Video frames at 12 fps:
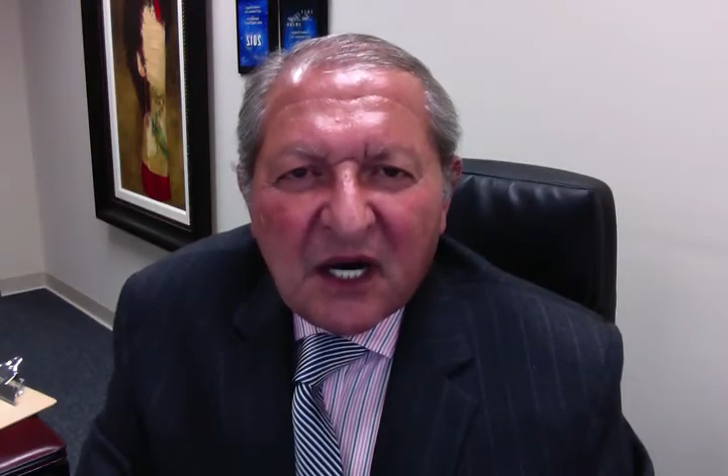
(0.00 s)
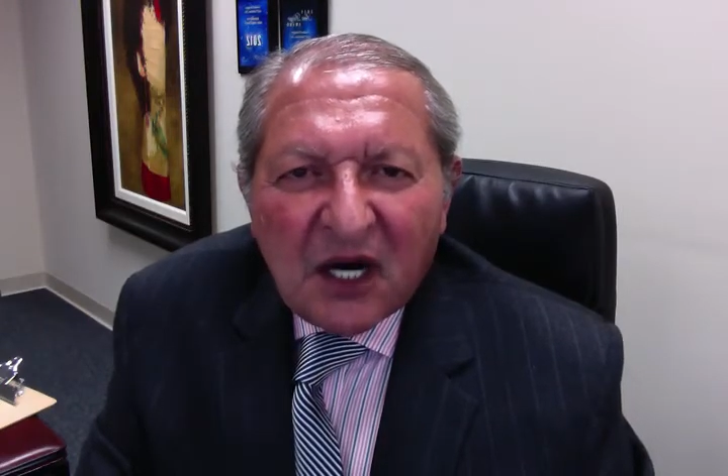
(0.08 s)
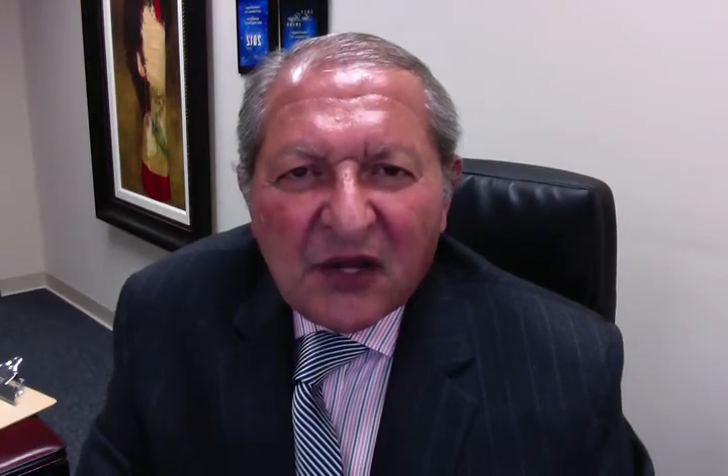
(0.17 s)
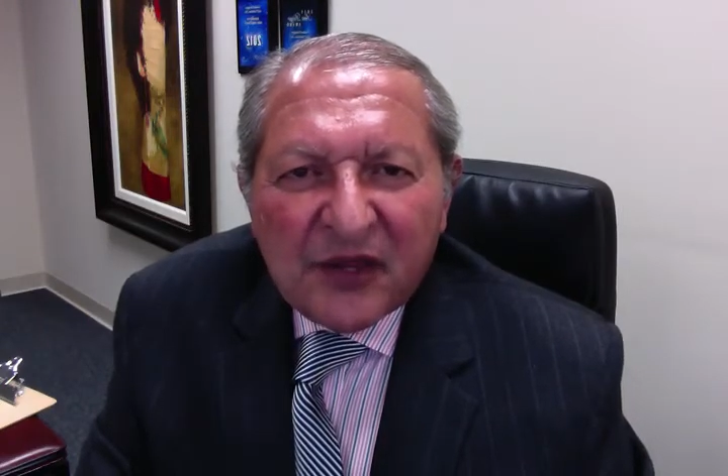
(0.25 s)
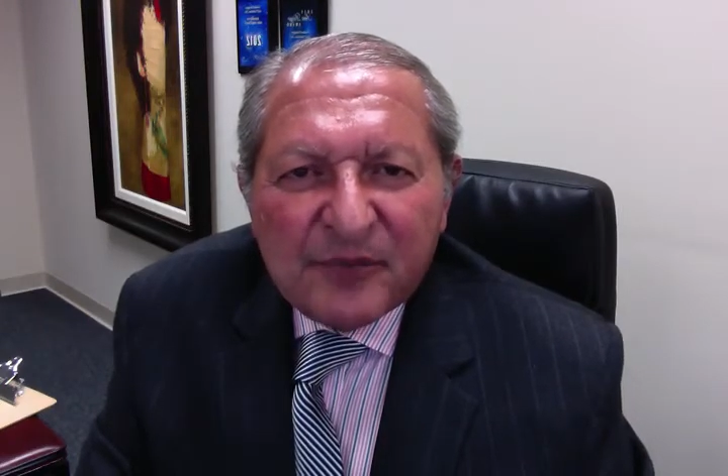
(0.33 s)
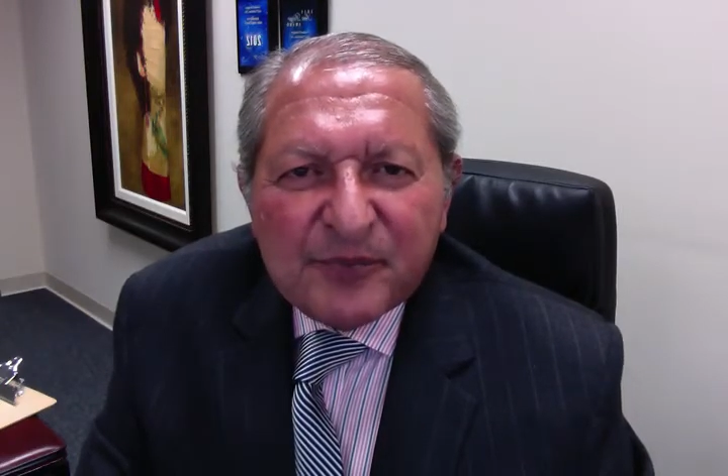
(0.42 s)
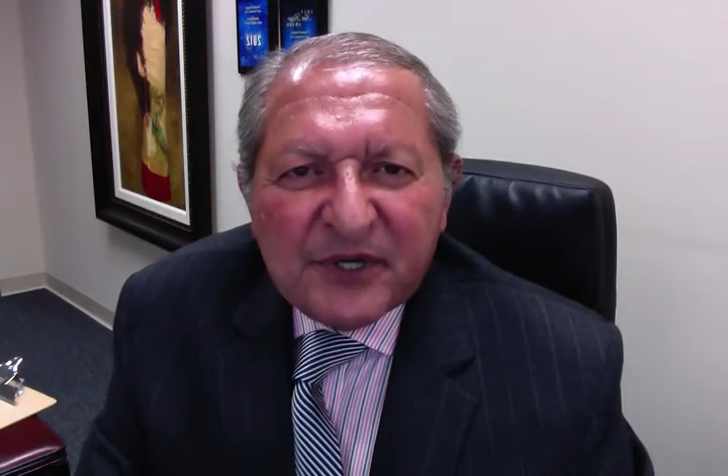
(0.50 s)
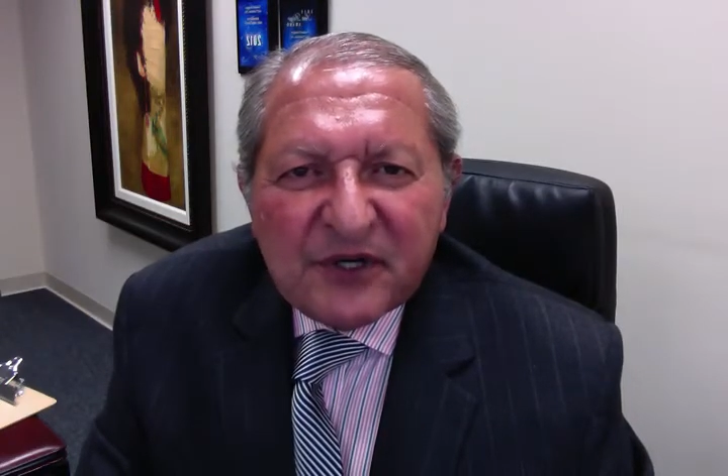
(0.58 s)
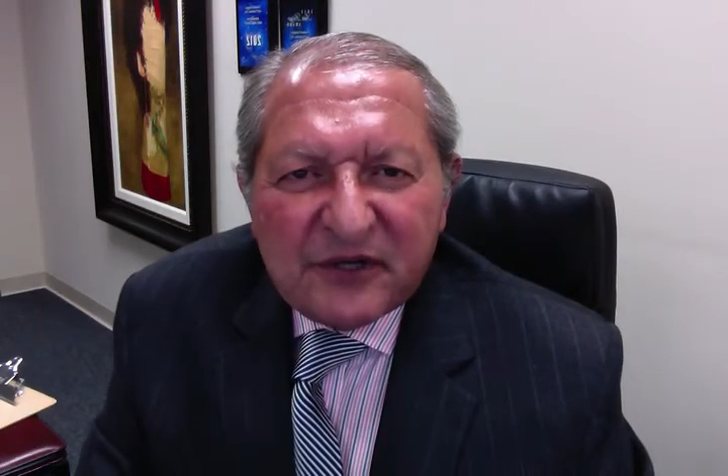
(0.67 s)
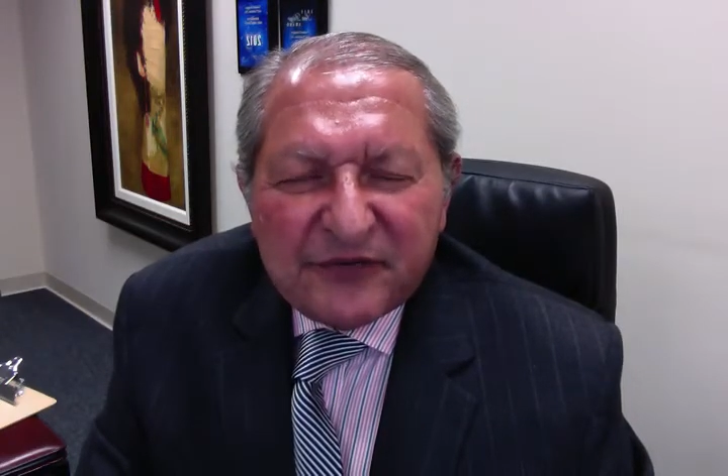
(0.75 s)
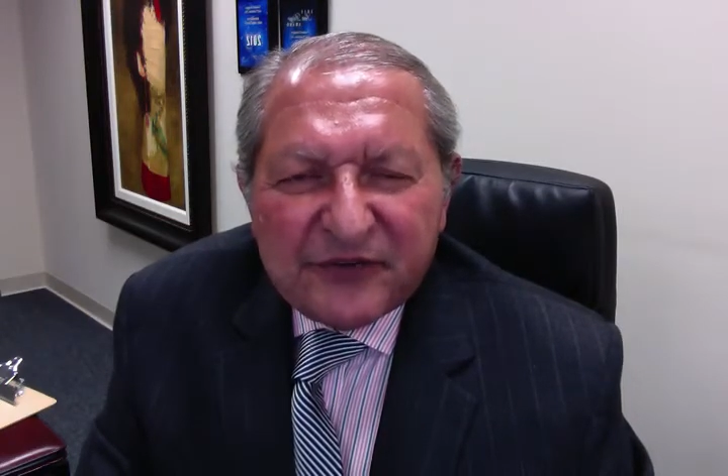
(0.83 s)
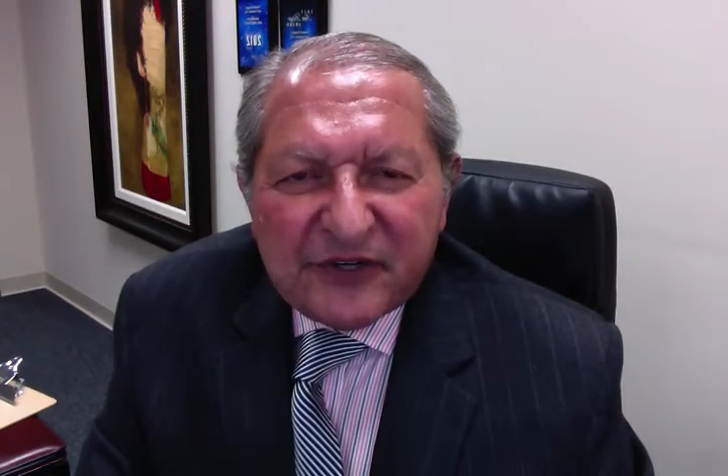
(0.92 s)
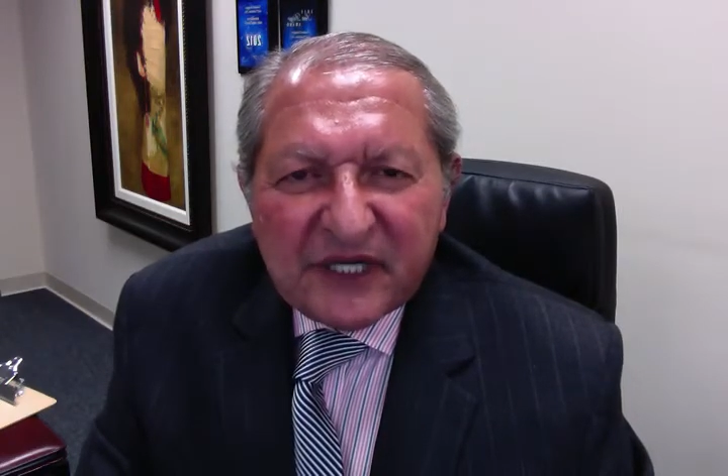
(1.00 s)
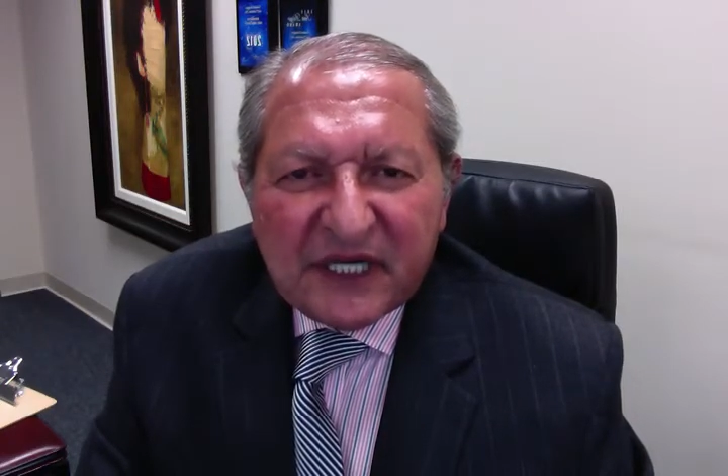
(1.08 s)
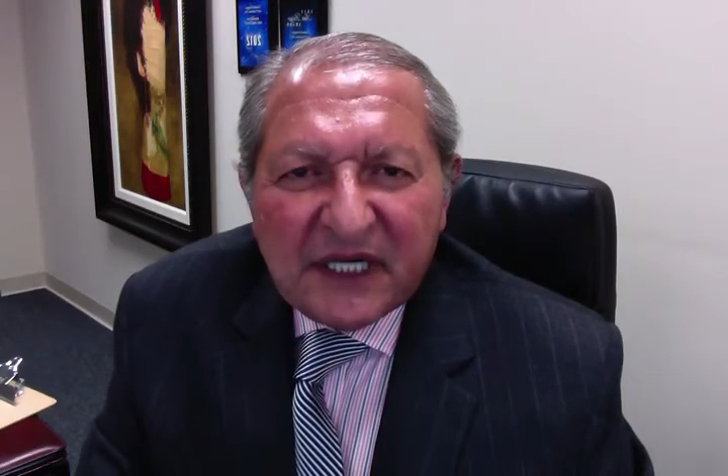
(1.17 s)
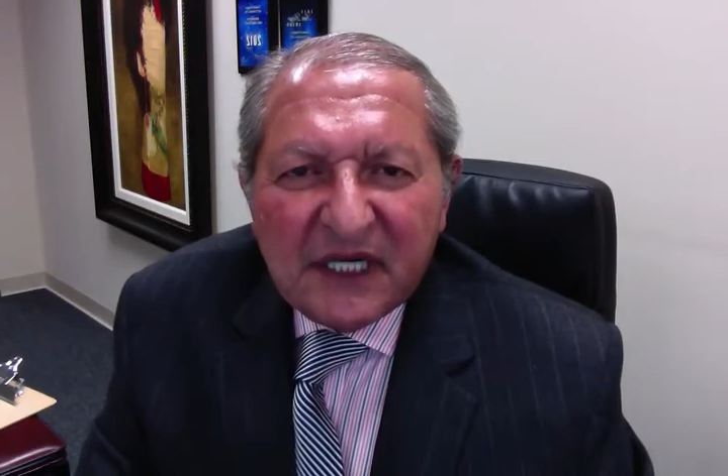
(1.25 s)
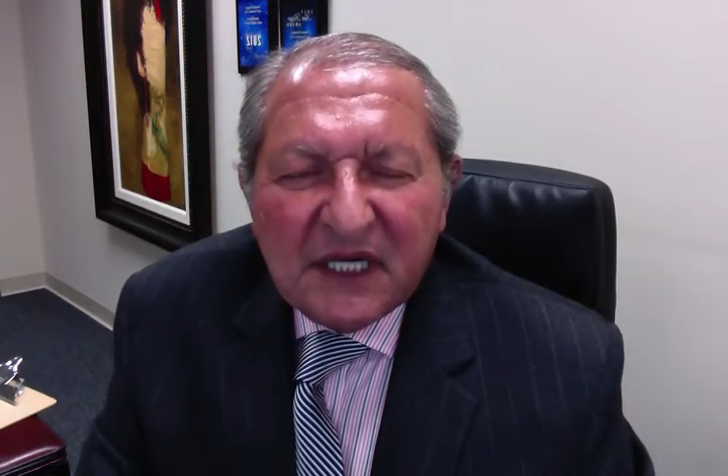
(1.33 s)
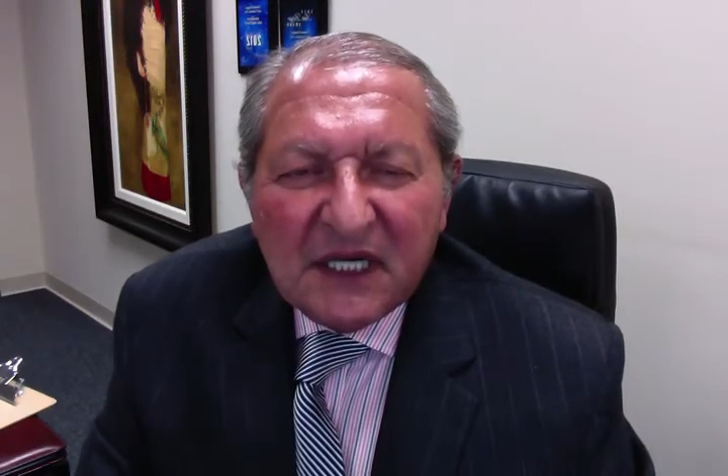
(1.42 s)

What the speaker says: on the periphery